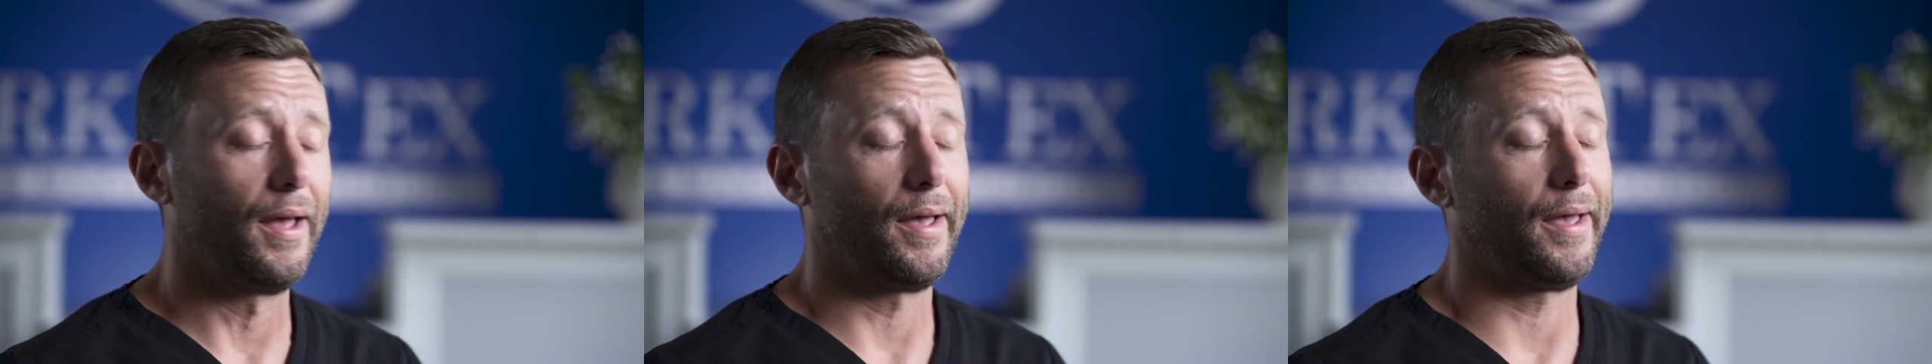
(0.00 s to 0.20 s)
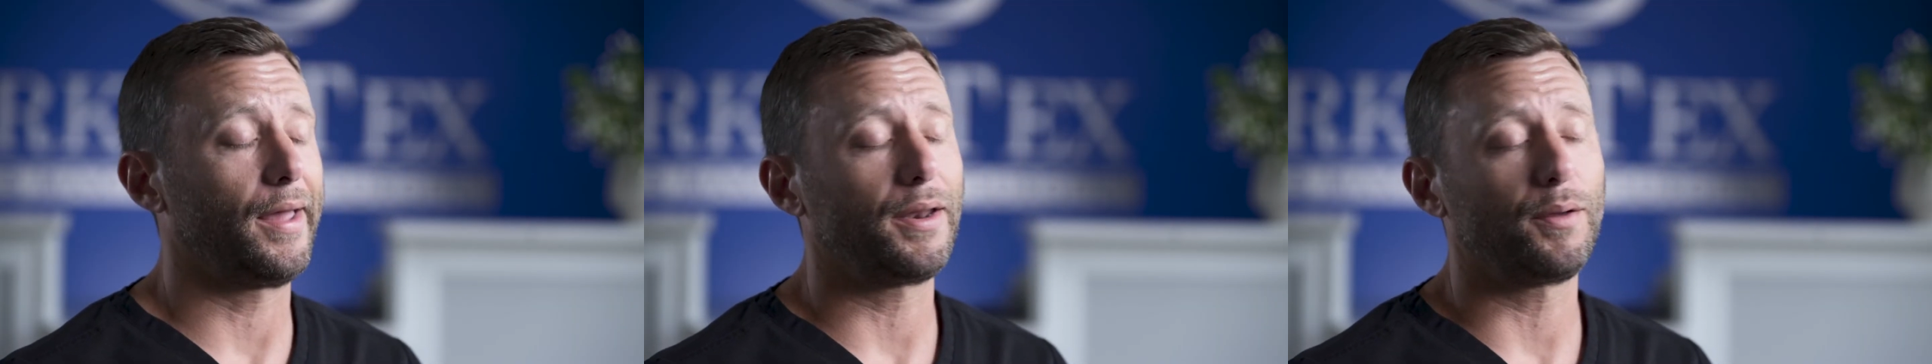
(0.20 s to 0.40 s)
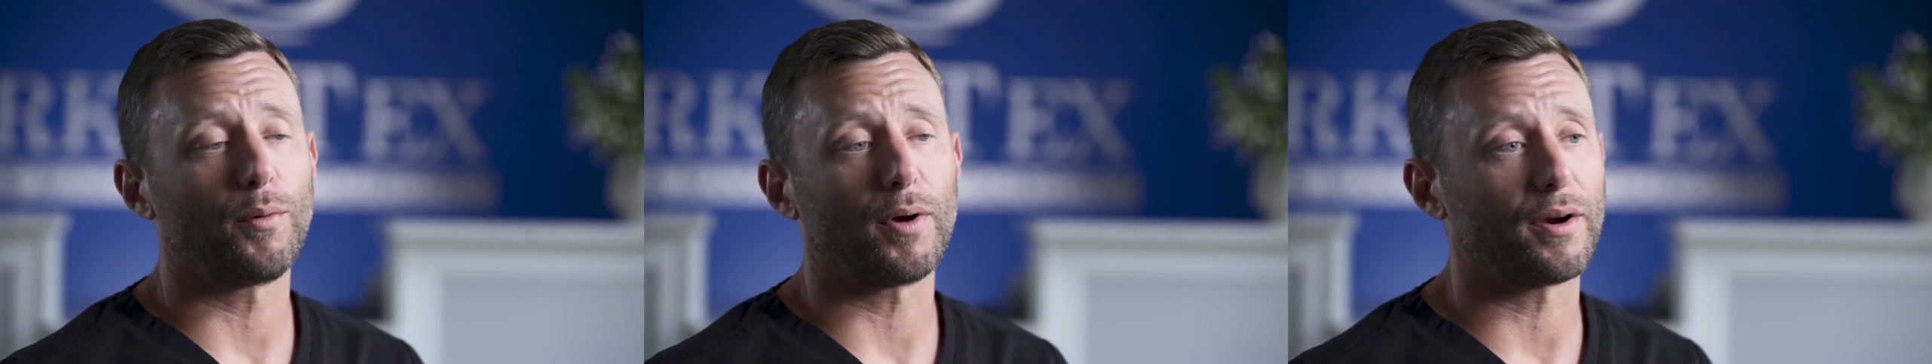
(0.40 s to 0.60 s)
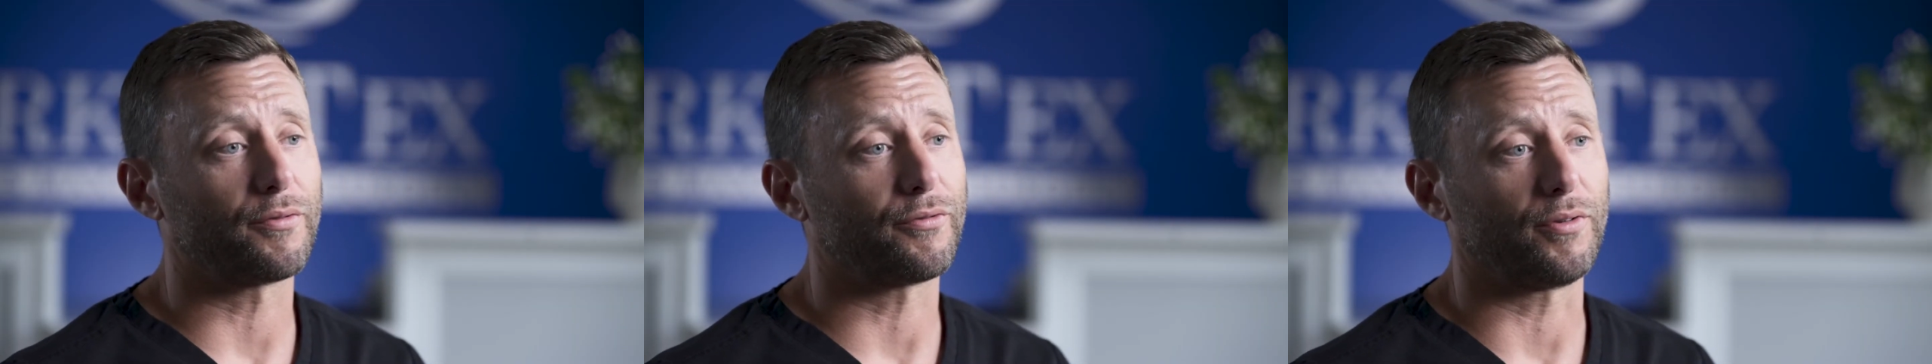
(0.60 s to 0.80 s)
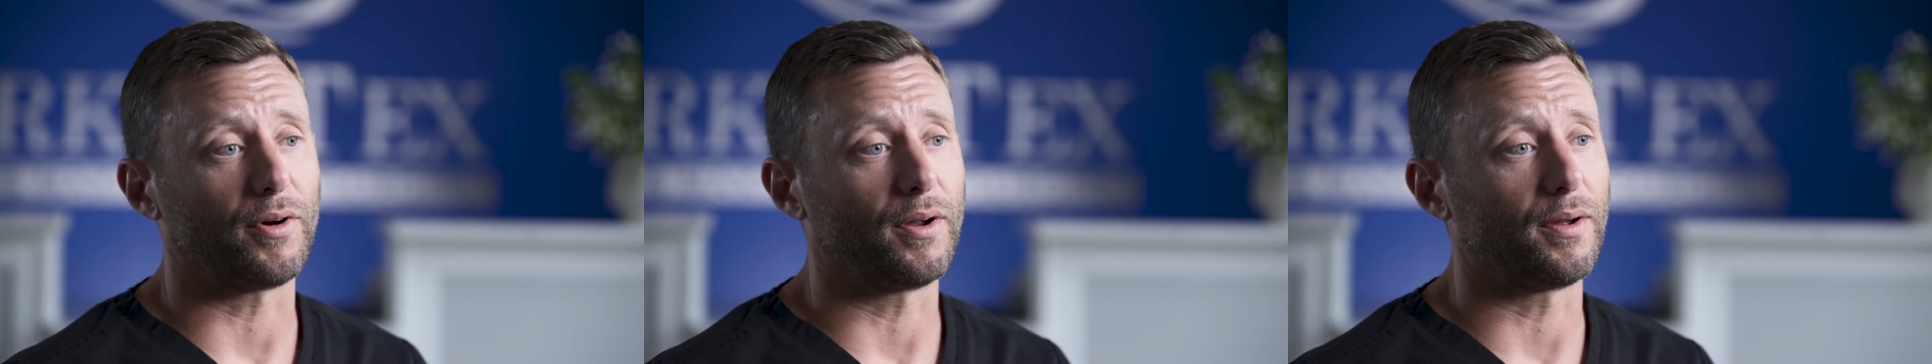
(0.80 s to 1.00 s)
Anywhere
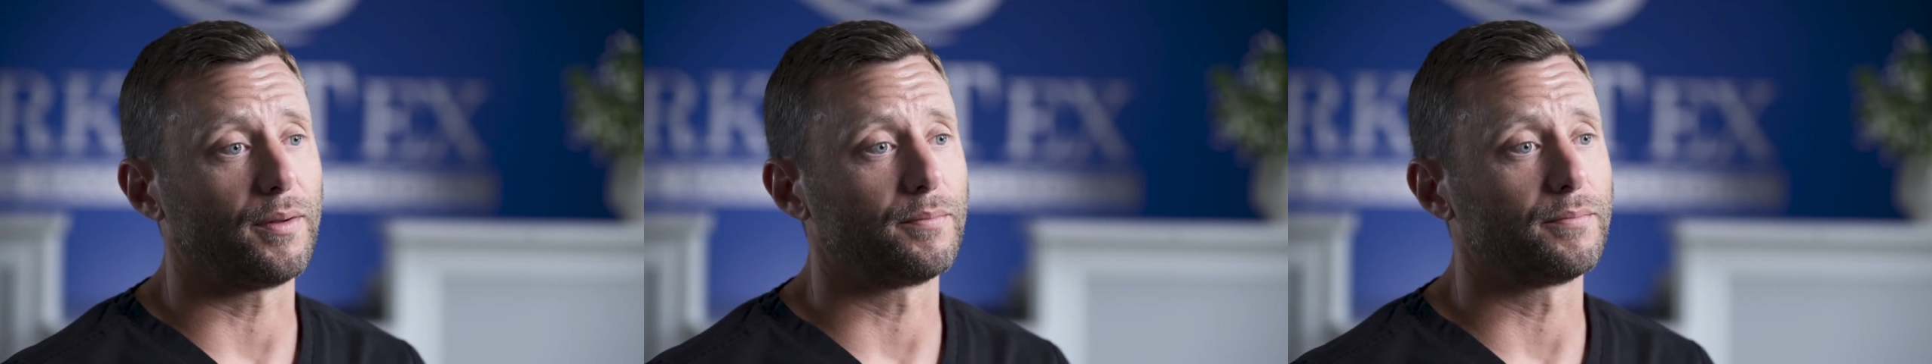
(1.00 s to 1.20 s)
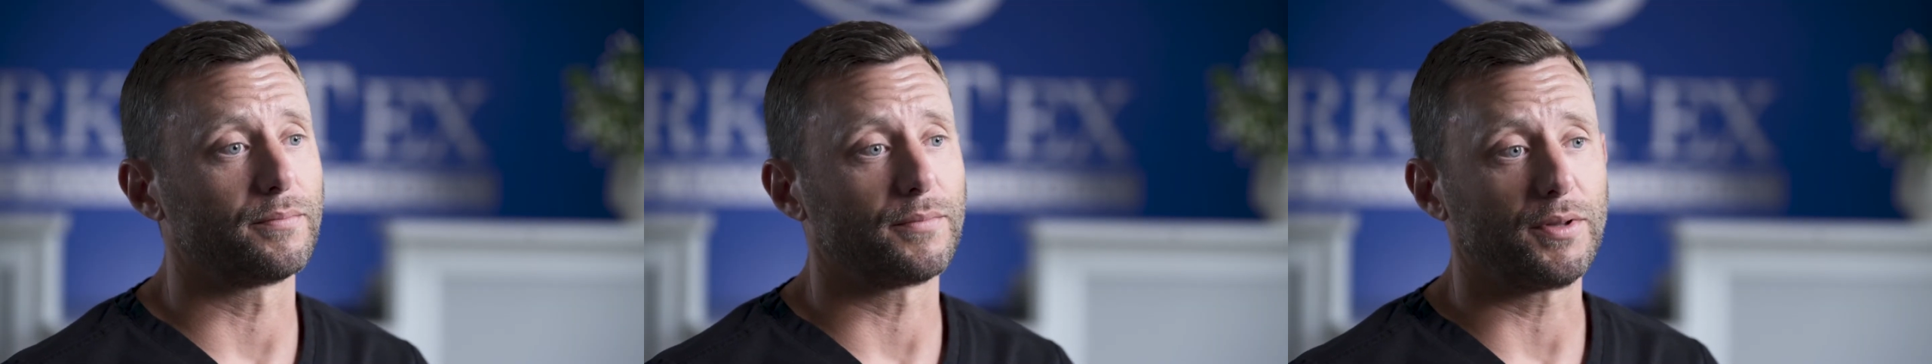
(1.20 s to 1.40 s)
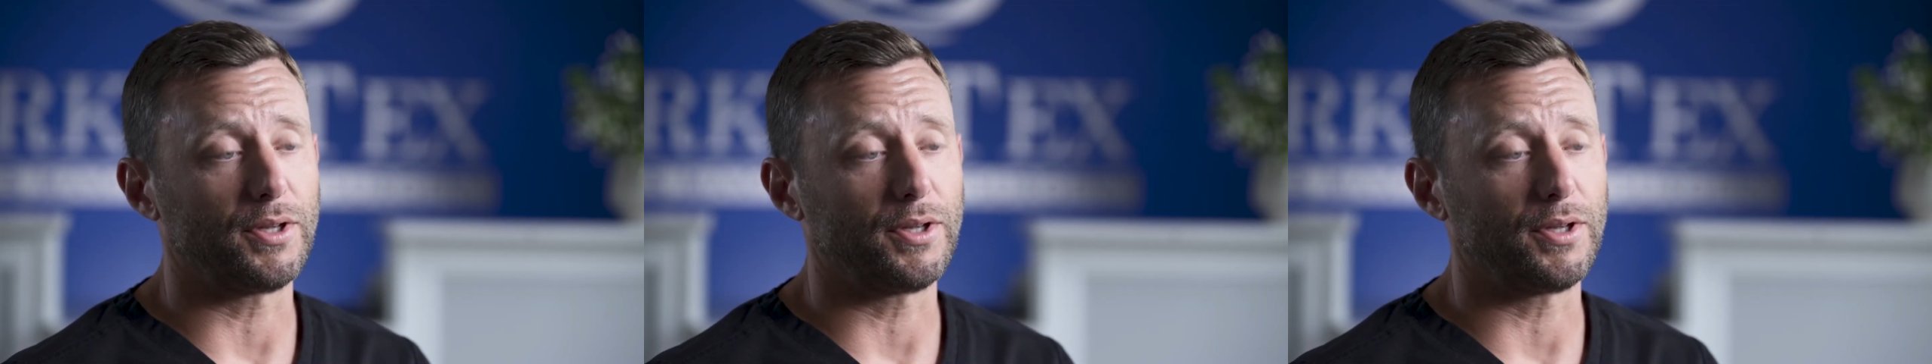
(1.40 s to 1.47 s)
from,